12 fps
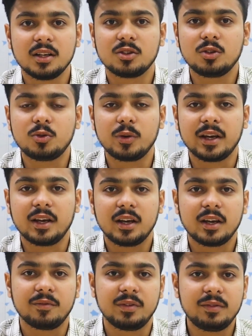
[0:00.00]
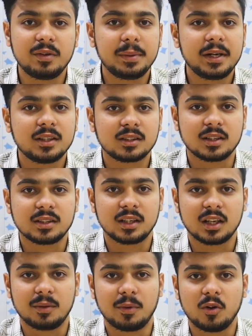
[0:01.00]
So today we will be
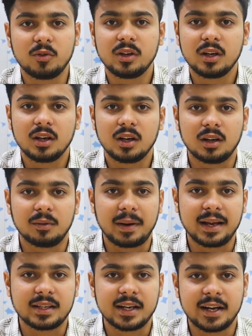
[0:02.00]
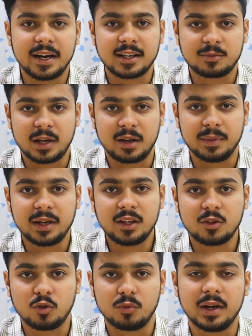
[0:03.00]
discussing about my side
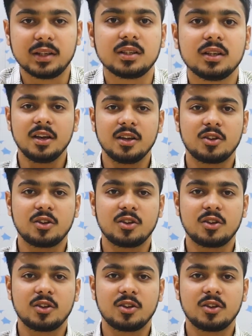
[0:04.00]
experiment KubeEdge.